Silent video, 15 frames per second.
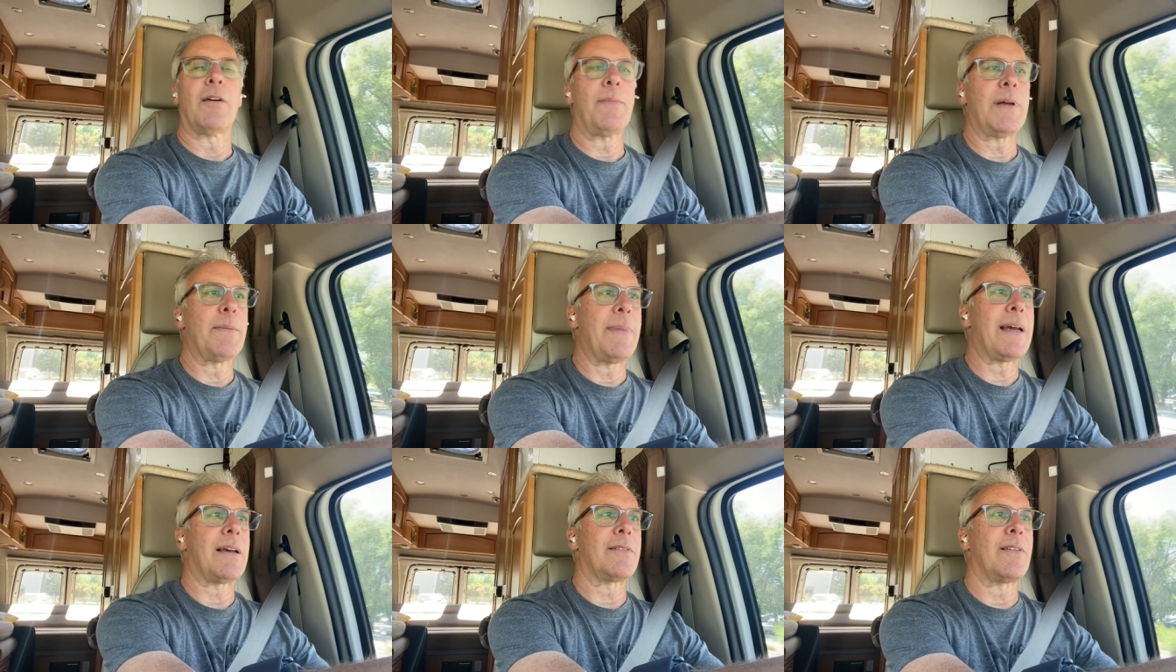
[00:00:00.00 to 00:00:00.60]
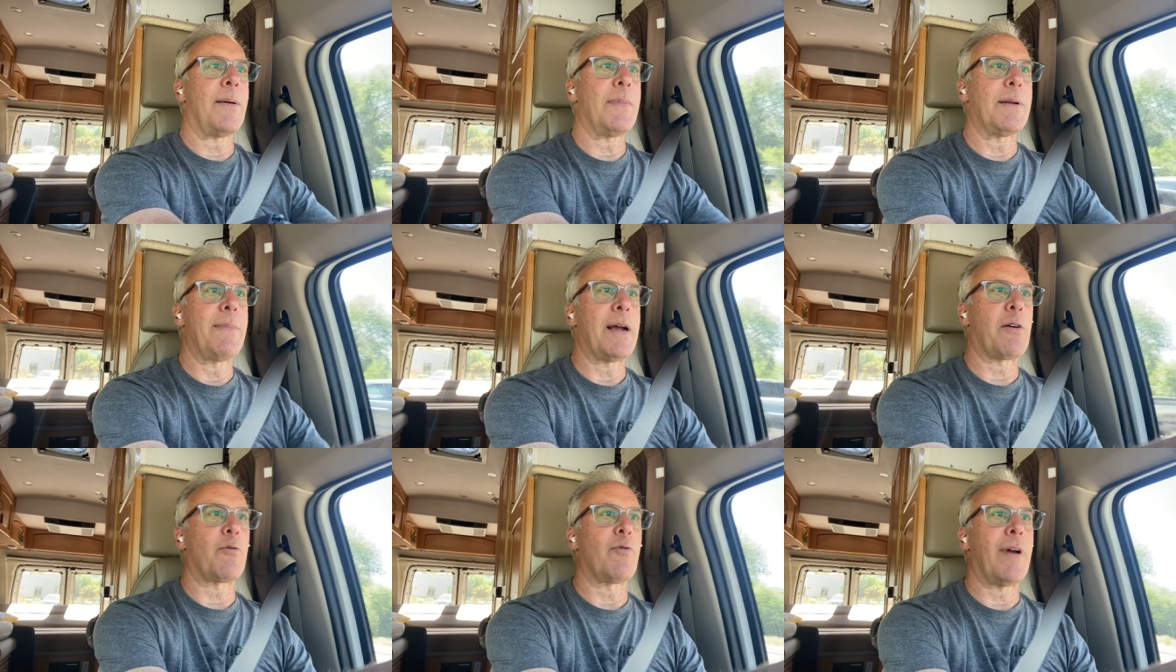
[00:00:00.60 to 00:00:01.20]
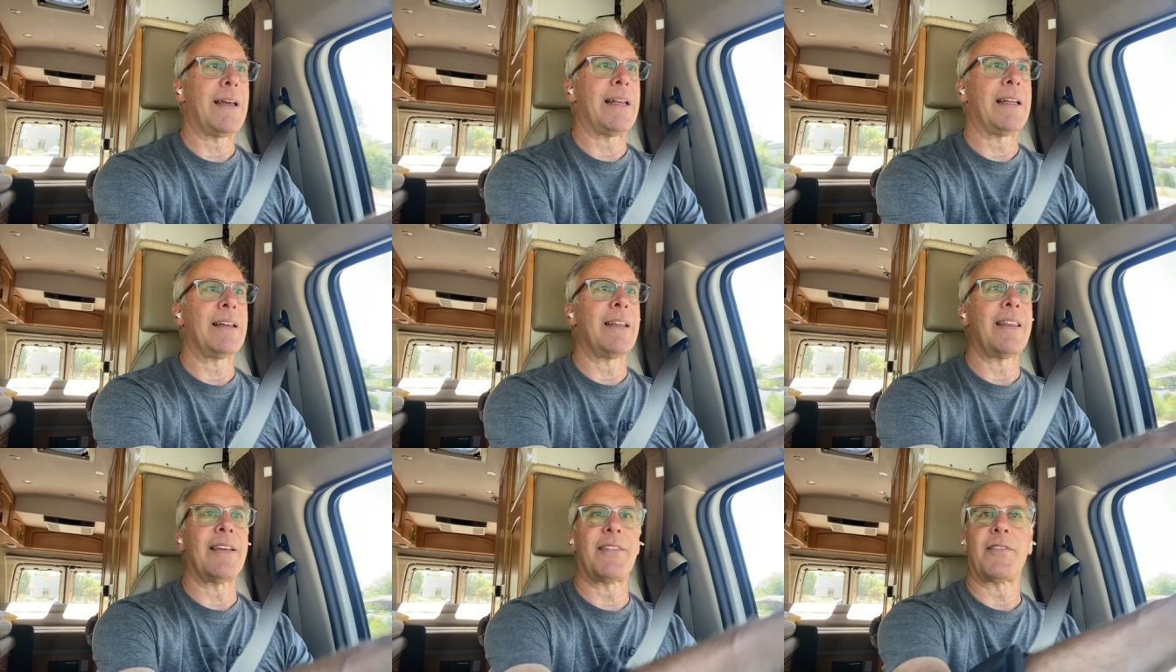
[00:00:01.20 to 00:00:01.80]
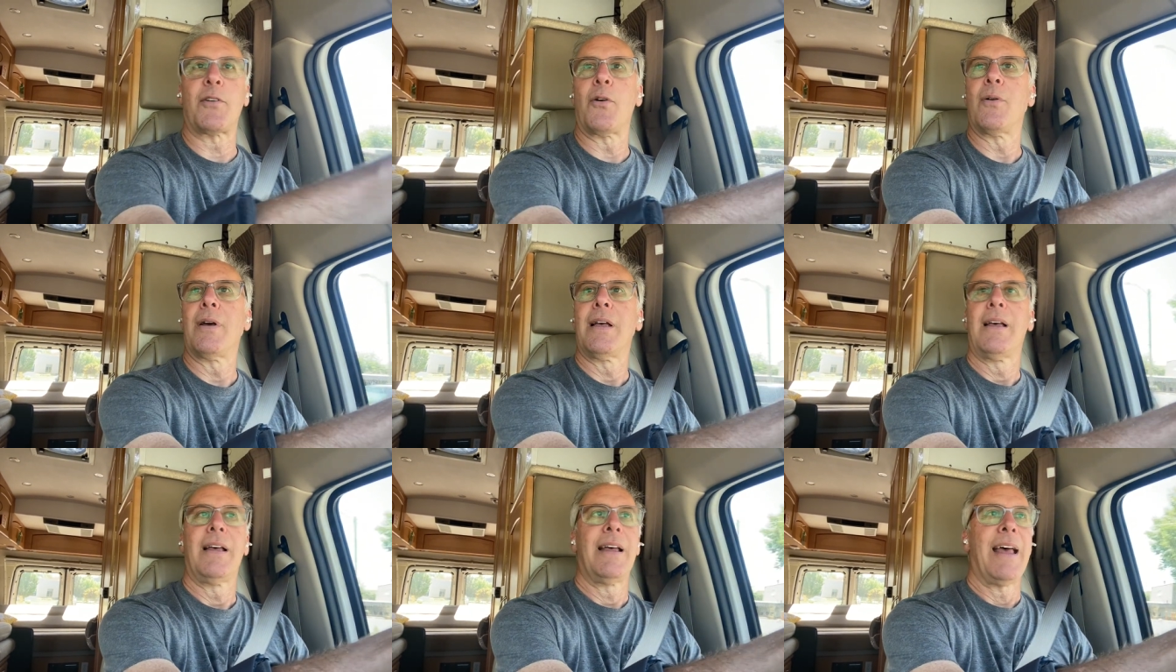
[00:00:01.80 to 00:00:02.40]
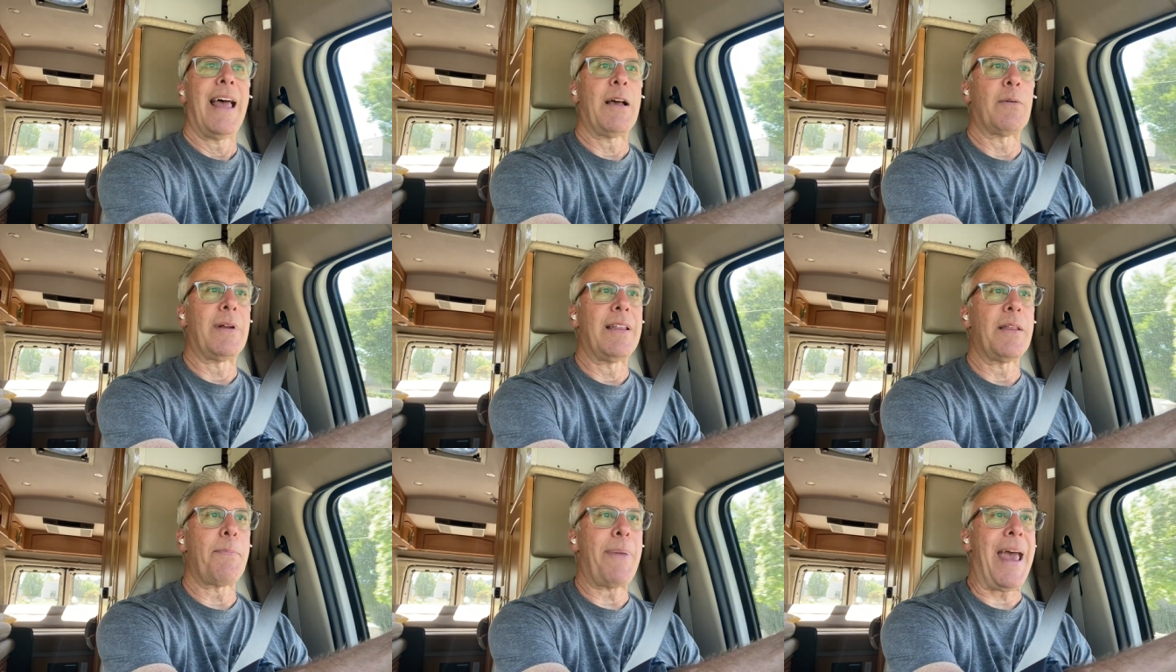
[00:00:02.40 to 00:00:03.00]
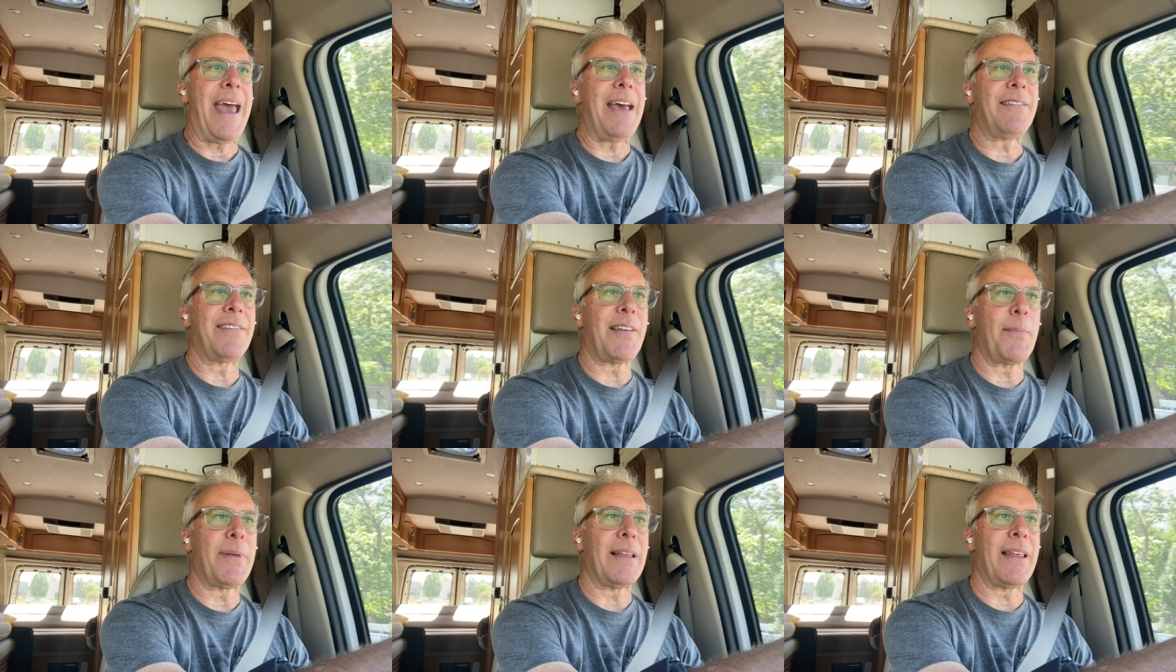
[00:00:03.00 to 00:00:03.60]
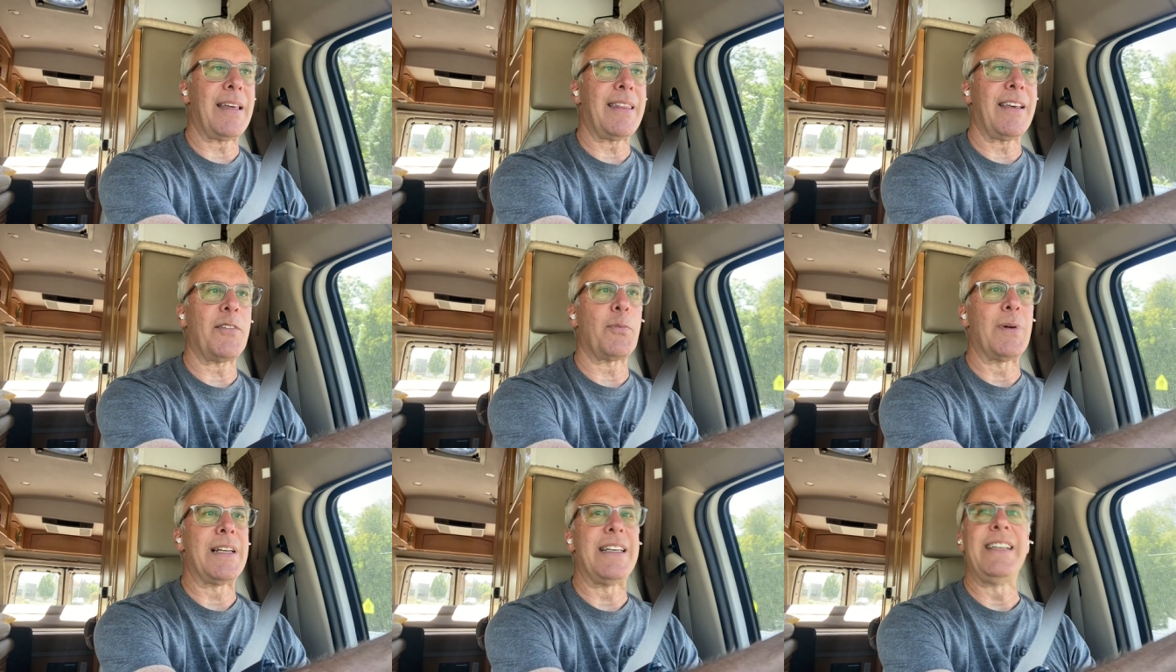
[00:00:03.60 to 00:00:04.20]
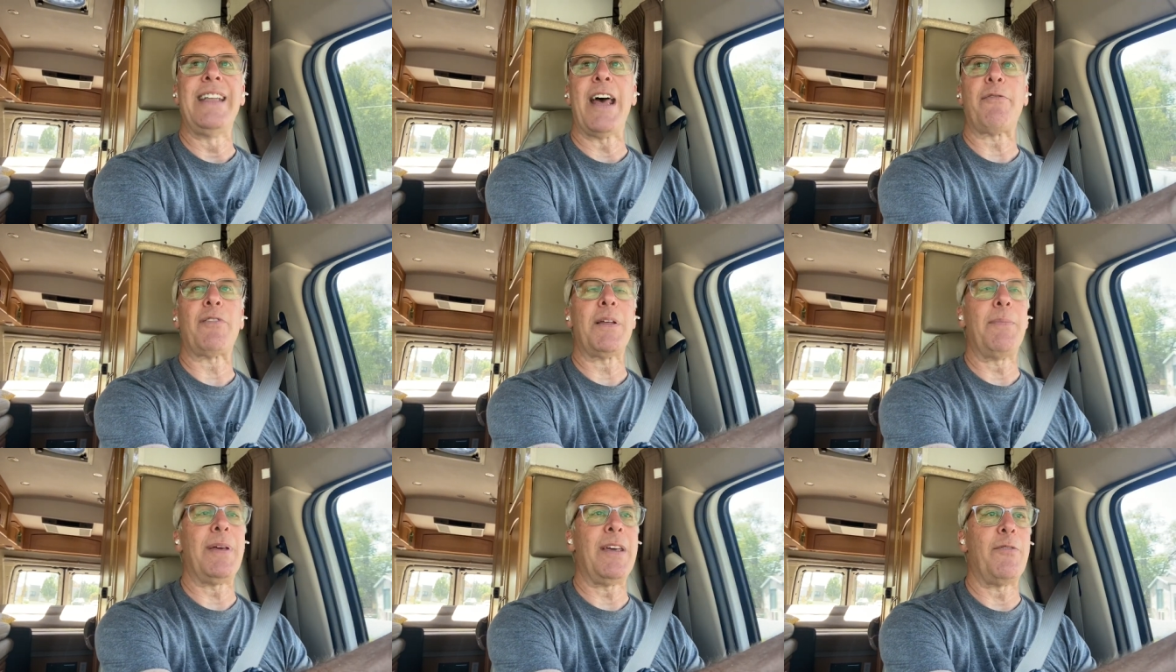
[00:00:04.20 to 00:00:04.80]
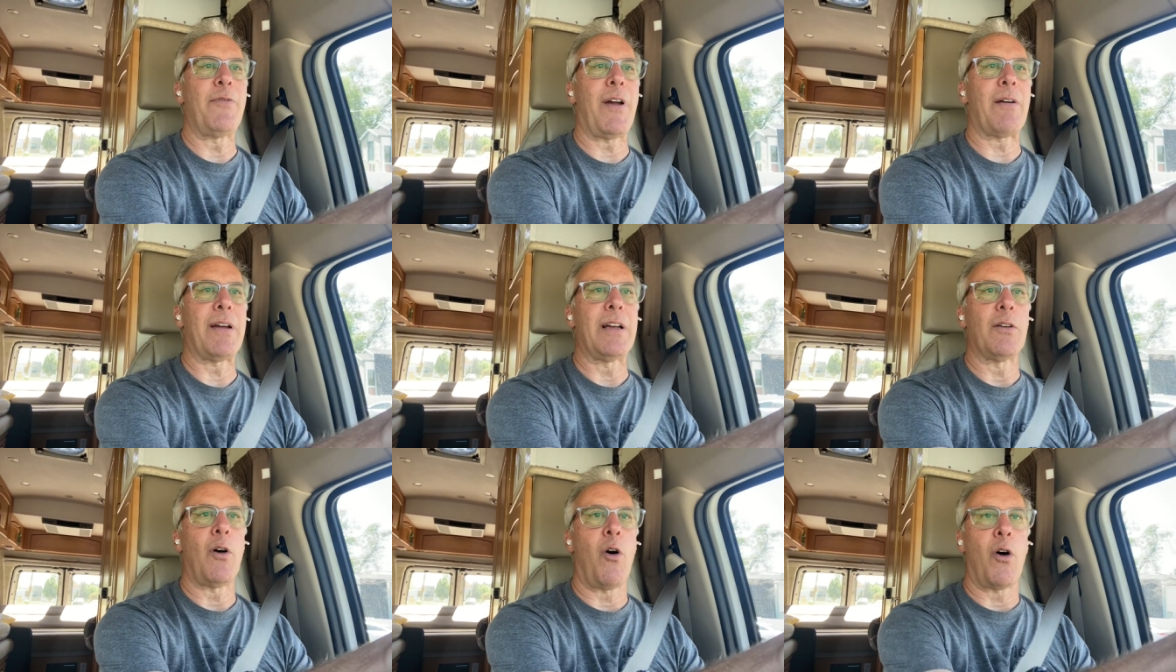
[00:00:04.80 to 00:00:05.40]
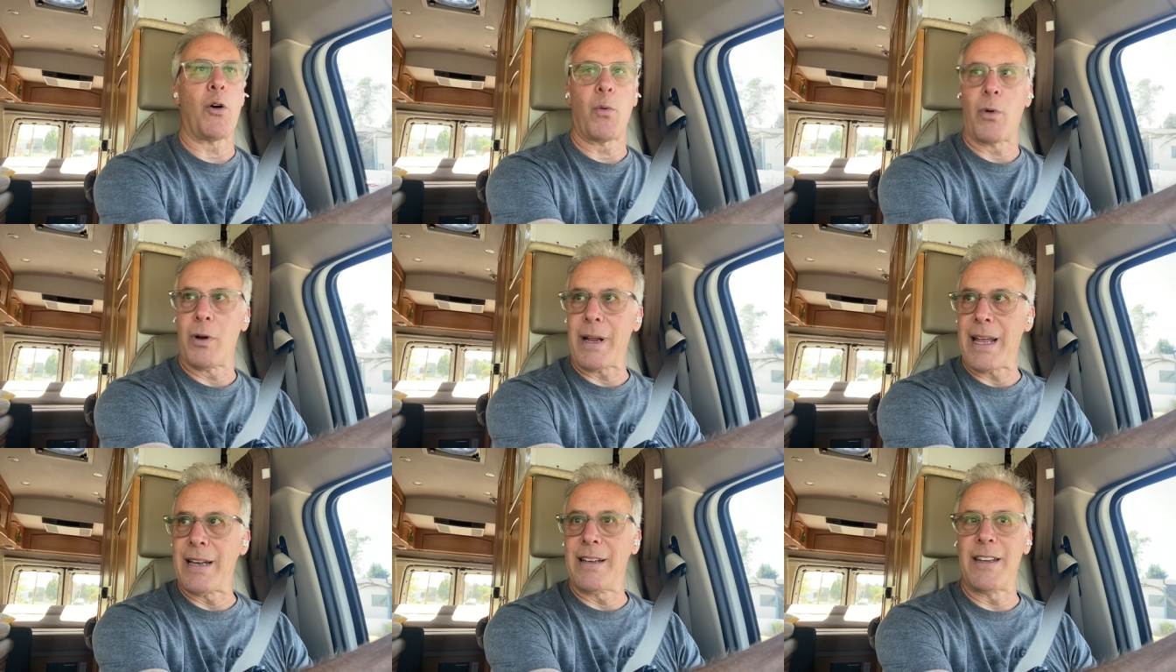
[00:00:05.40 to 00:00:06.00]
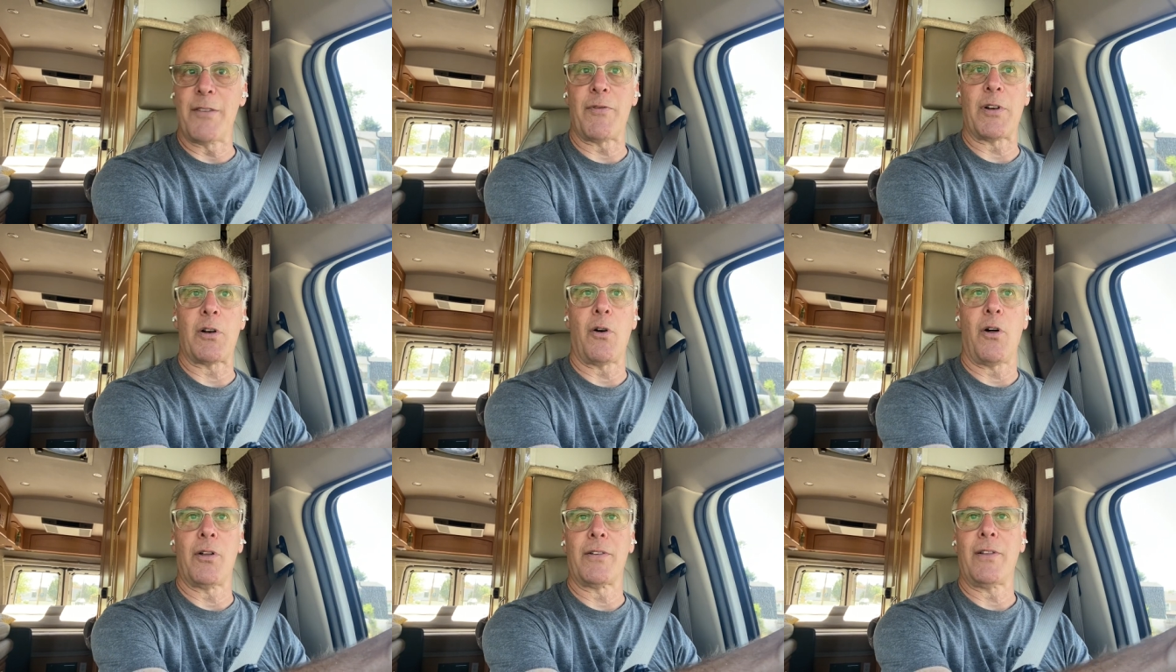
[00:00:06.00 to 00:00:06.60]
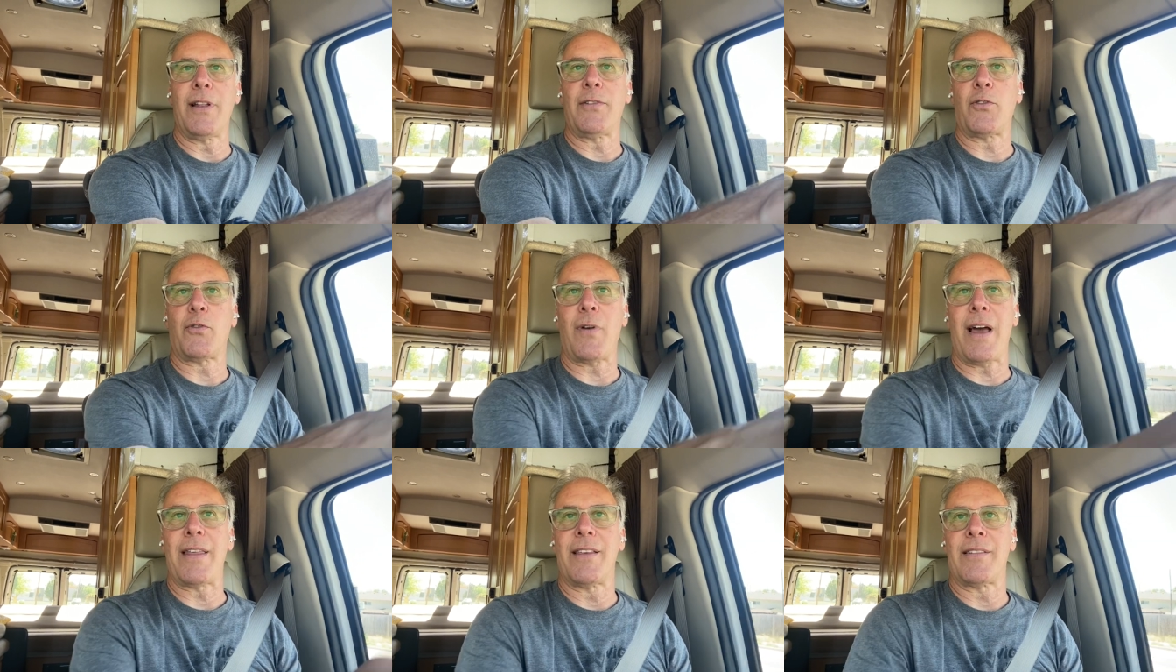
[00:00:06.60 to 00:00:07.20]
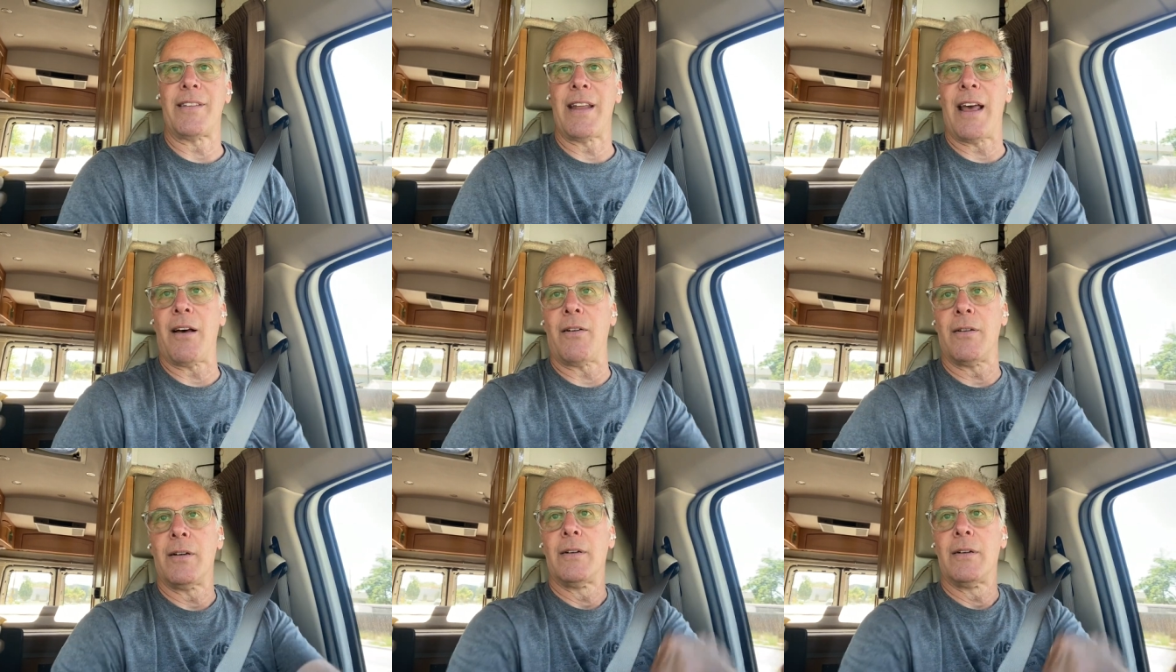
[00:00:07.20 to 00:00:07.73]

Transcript: gonna make a I'm gonna make a right into this. So hang on. In the past, something like this would definitely be very awkward and difficult. Let's try this now.